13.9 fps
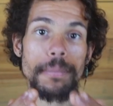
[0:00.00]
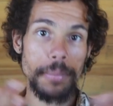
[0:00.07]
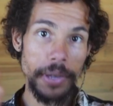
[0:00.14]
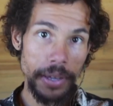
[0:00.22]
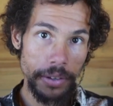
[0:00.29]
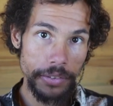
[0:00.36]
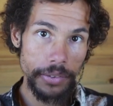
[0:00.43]

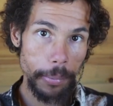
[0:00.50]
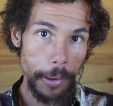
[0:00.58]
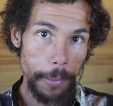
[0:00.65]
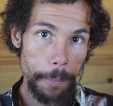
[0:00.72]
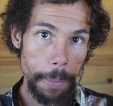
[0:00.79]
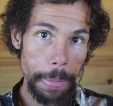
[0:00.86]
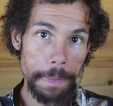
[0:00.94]

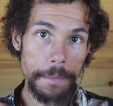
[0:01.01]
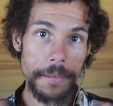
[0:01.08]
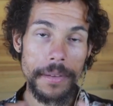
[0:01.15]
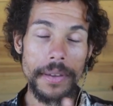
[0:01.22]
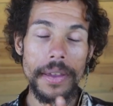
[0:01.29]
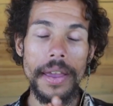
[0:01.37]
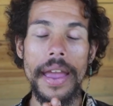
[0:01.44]
Beelzebub.
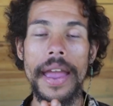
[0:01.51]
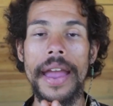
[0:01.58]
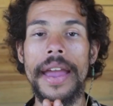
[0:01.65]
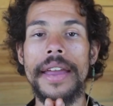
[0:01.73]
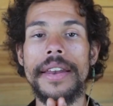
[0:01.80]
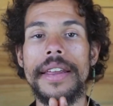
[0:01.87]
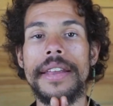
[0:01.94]

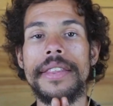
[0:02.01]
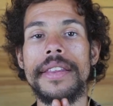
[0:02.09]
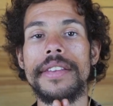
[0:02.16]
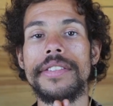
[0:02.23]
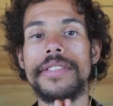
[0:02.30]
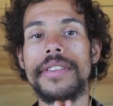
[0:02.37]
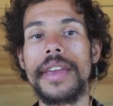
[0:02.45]
And in
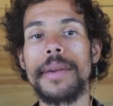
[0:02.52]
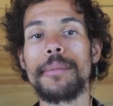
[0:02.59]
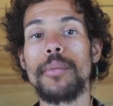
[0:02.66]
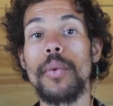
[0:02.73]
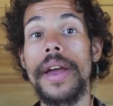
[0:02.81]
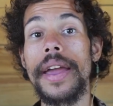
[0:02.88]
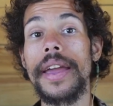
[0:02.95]
this
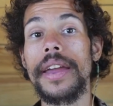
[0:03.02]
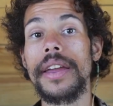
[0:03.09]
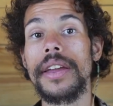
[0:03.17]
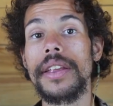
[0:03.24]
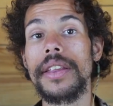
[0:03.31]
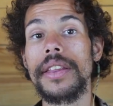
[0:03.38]
same way,